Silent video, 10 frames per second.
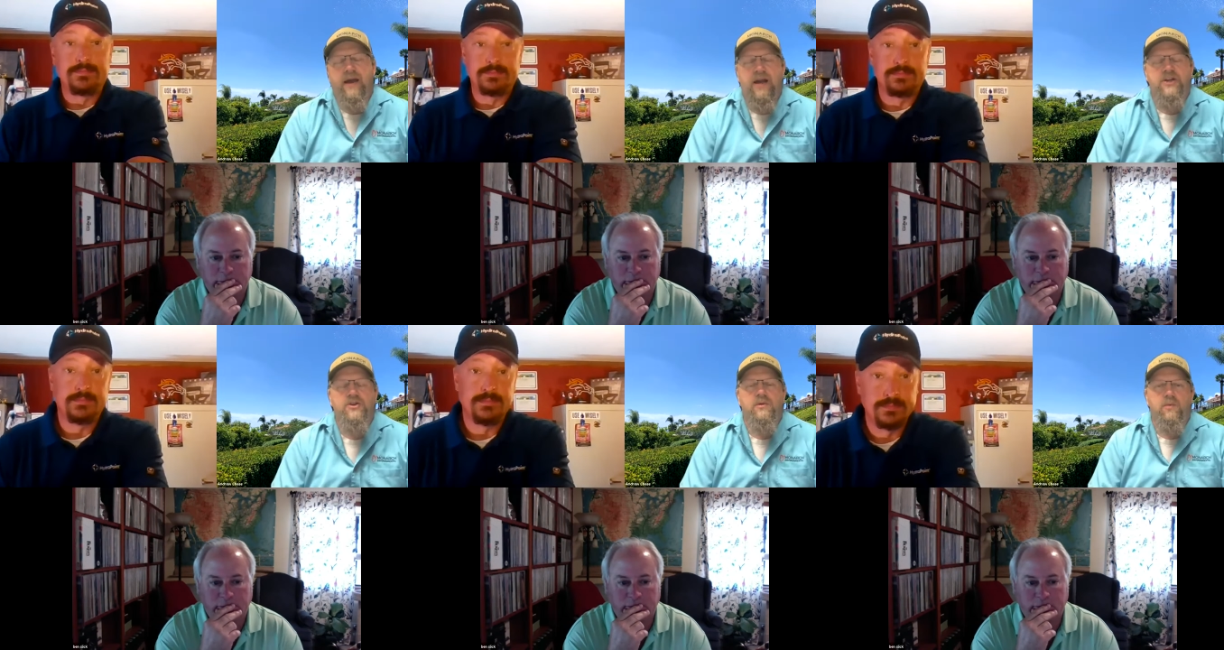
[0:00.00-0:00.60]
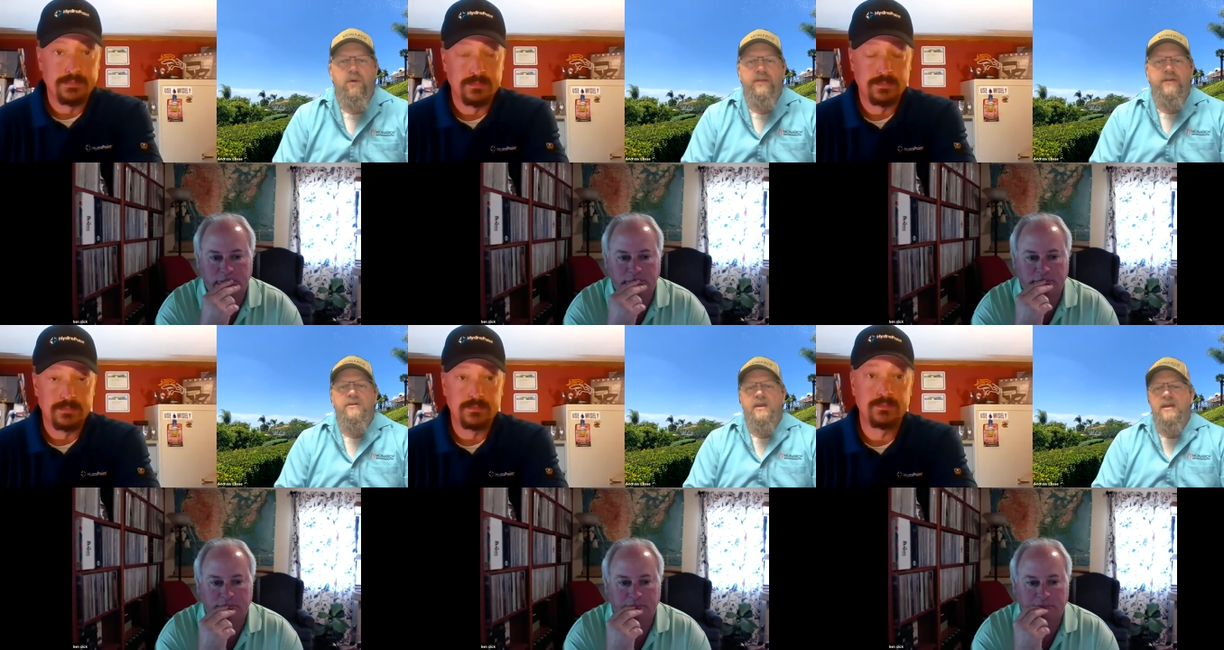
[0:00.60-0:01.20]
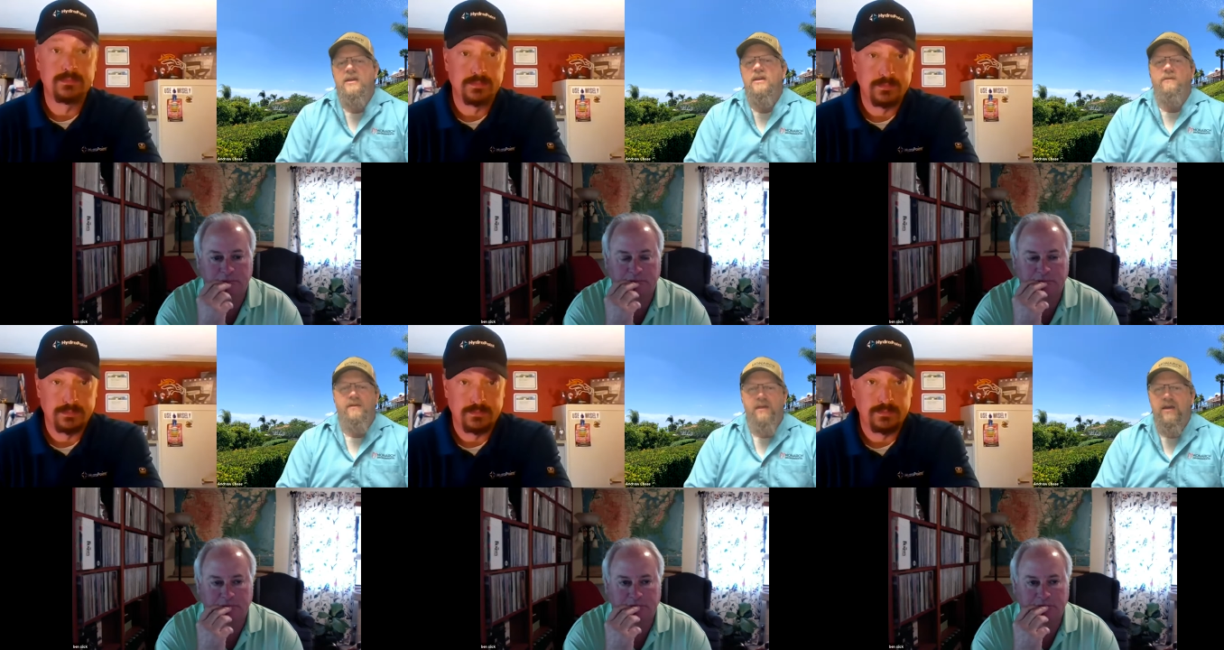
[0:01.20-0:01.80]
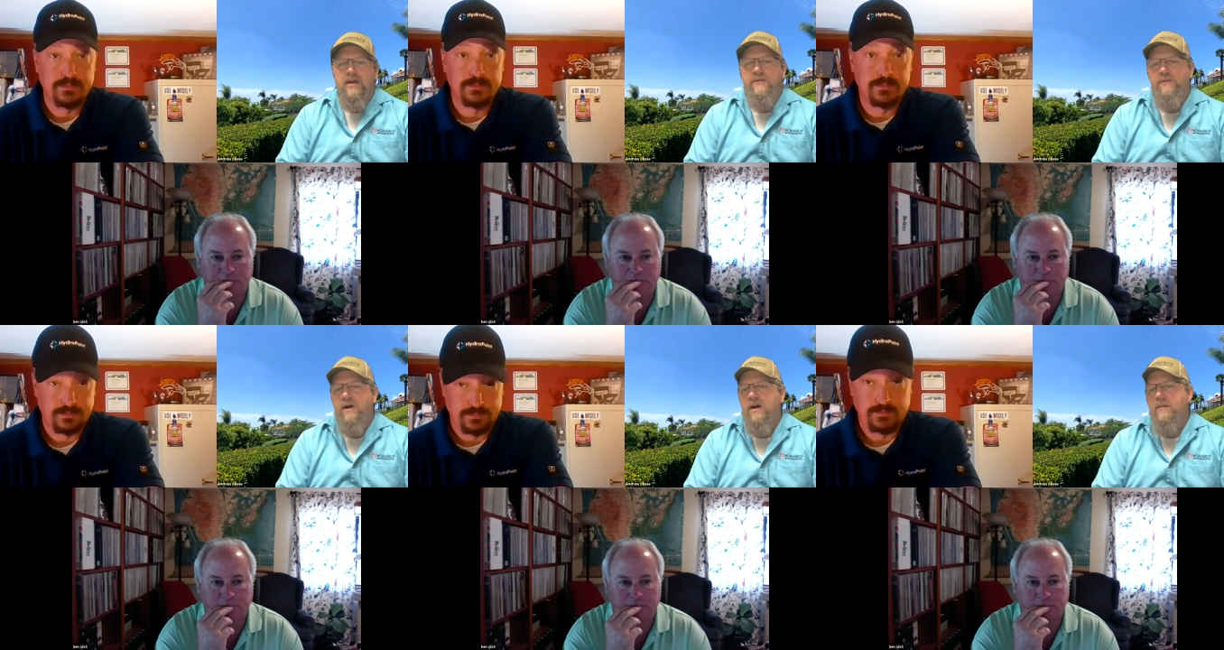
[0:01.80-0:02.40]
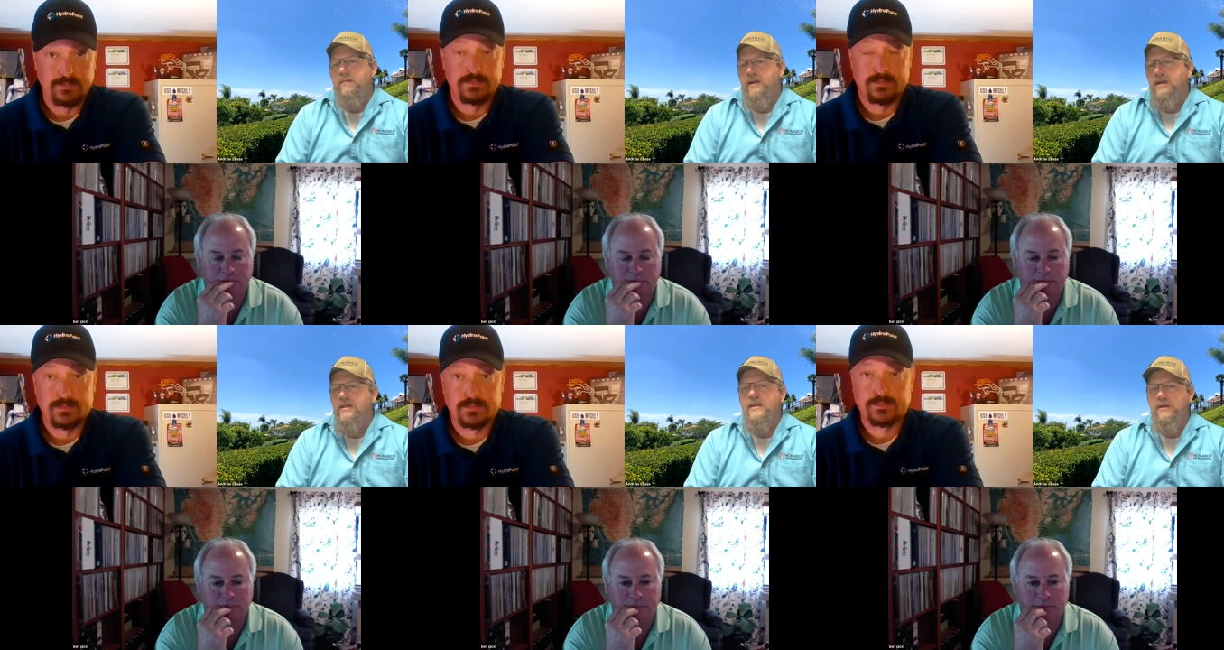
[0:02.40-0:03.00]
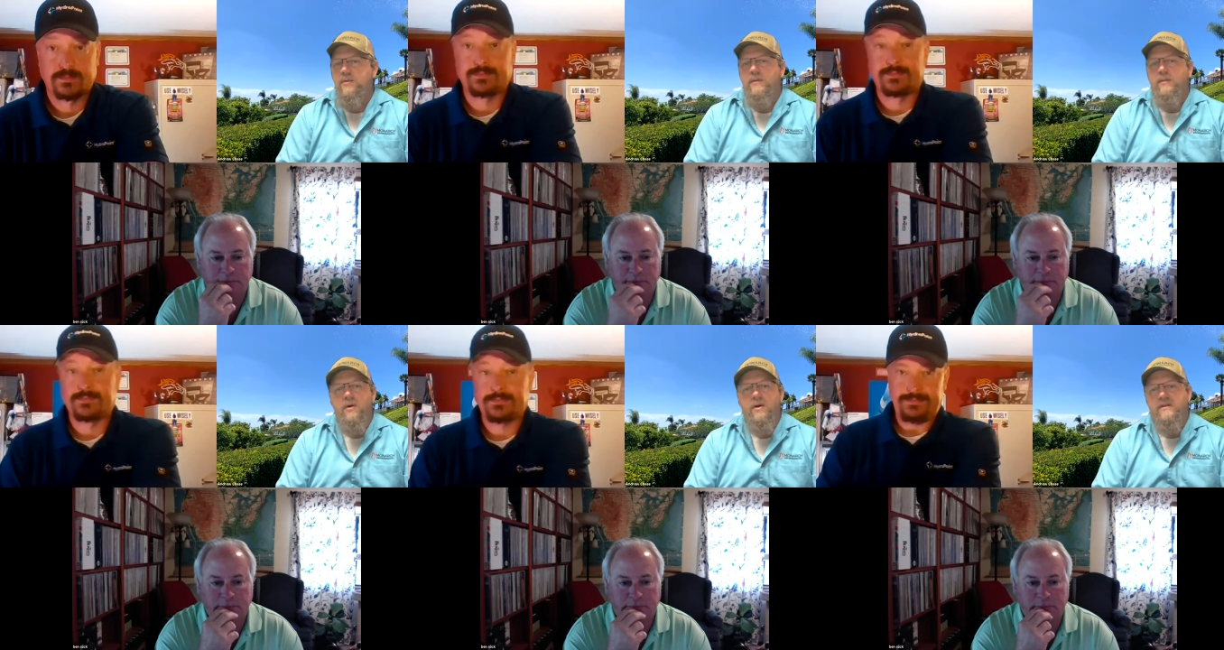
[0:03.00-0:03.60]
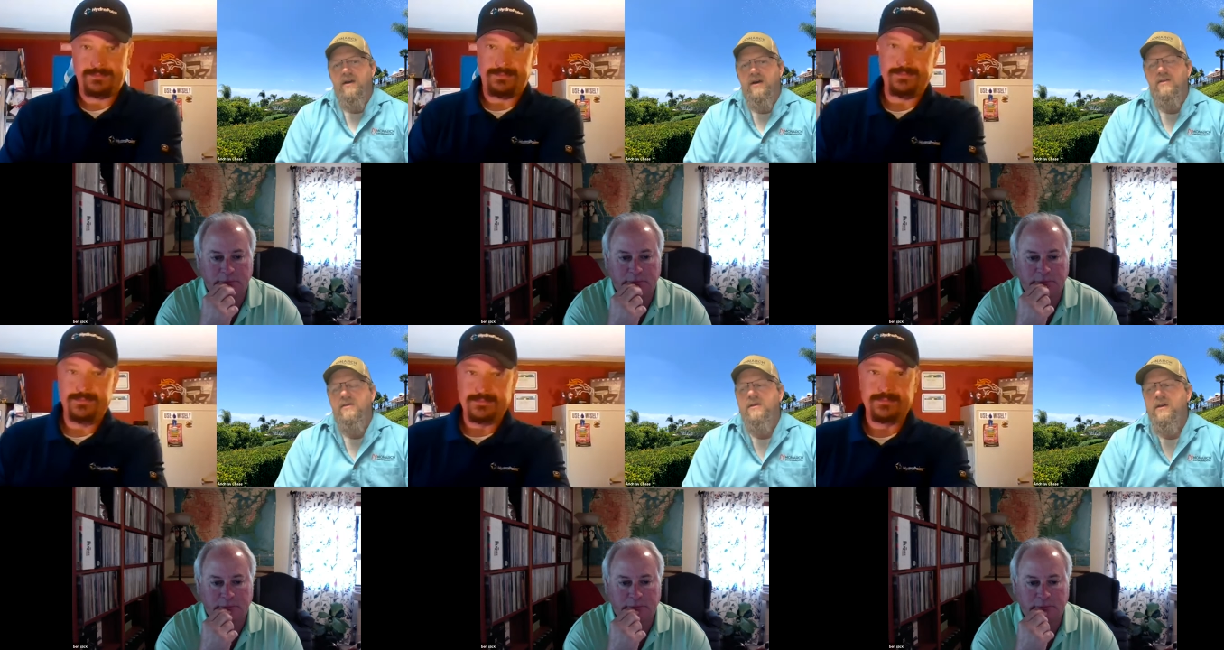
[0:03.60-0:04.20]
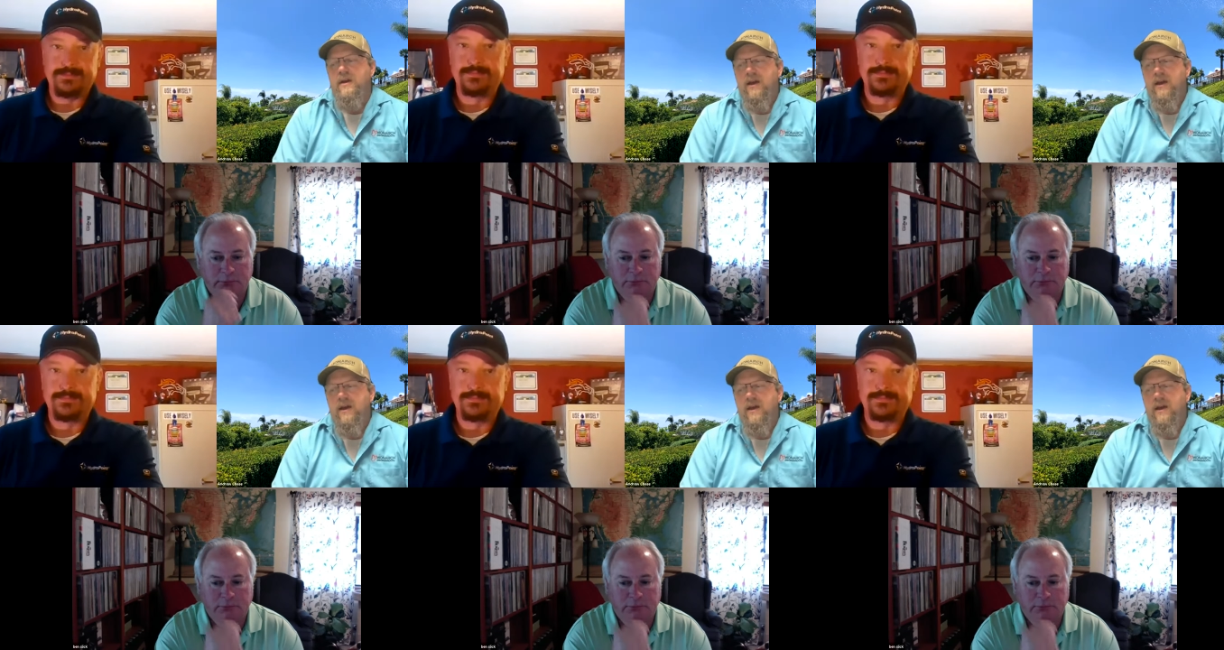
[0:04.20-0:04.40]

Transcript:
Speaker 1: actual weather taking, taken from ET reporting sites.